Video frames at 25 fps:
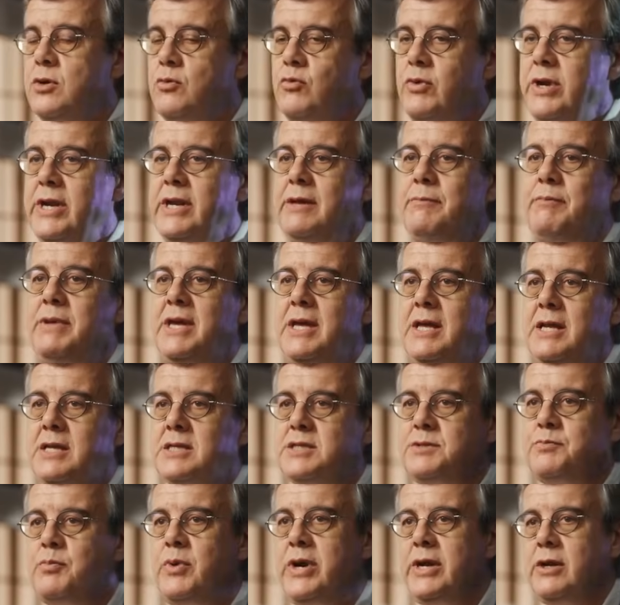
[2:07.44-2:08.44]
already being
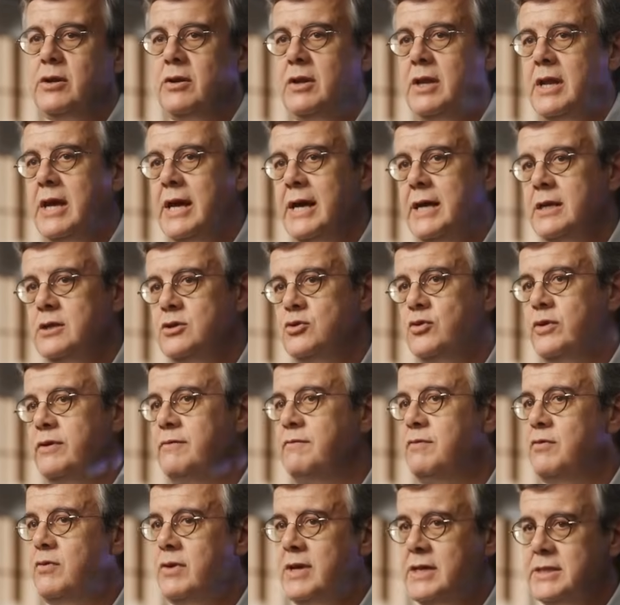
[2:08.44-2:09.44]
spread online to
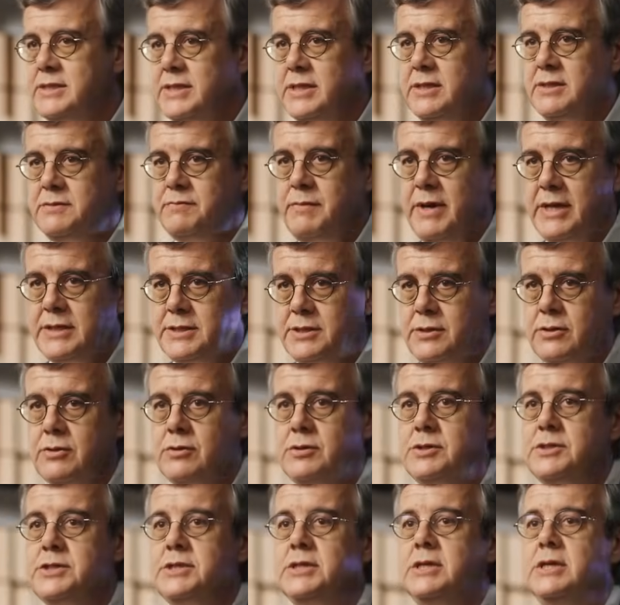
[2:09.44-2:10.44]
influence
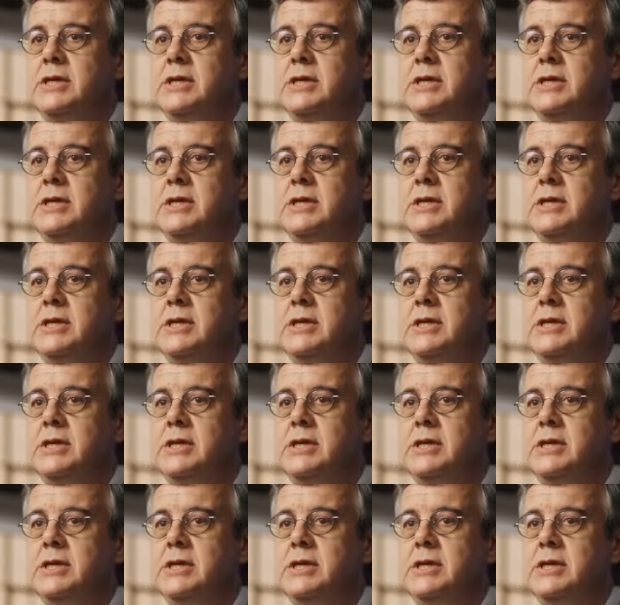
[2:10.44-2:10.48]
investors